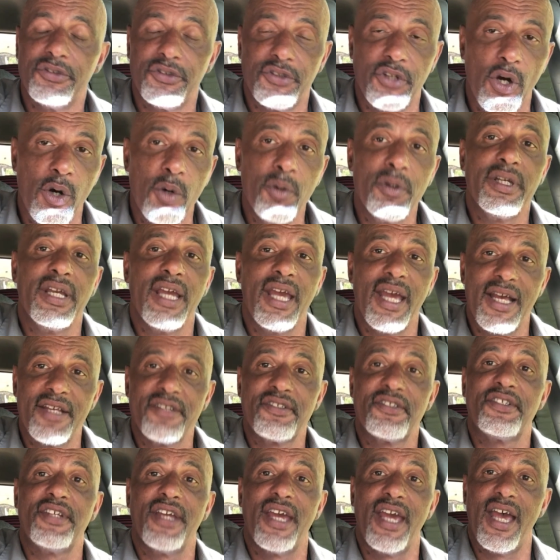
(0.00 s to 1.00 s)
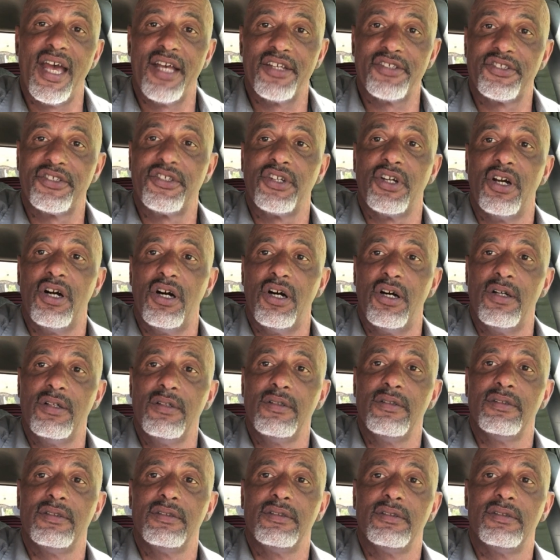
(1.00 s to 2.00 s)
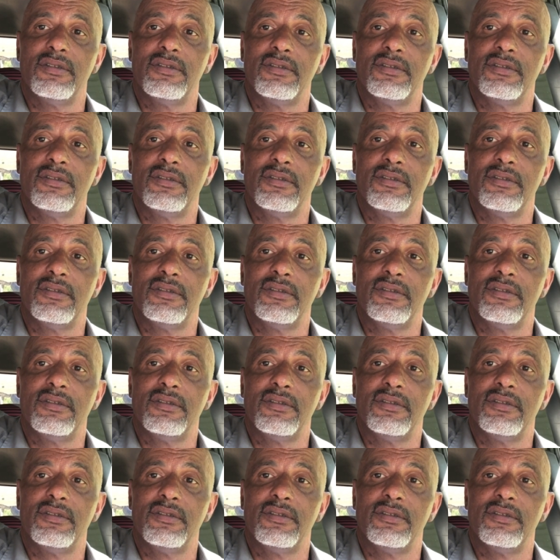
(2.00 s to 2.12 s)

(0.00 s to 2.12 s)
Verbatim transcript: Don't gas test, y'all.